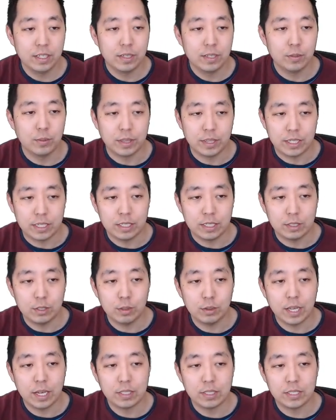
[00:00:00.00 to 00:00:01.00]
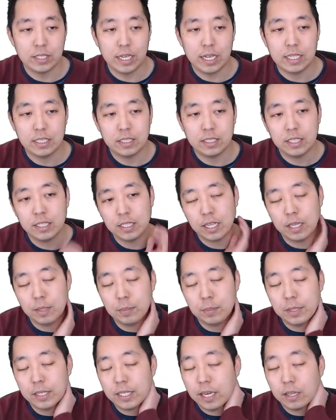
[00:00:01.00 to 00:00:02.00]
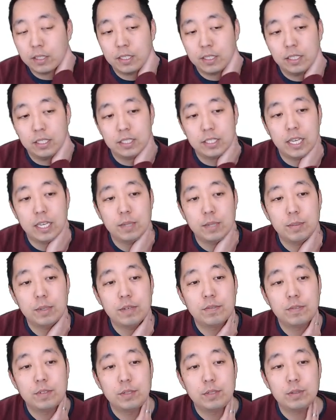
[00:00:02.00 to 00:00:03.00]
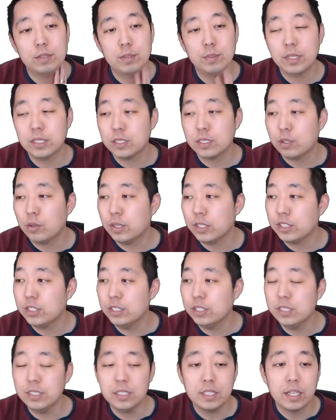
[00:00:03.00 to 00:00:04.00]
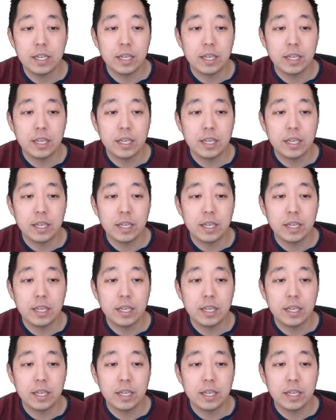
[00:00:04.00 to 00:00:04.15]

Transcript: with the 2018 AP Calculus AB free response questions,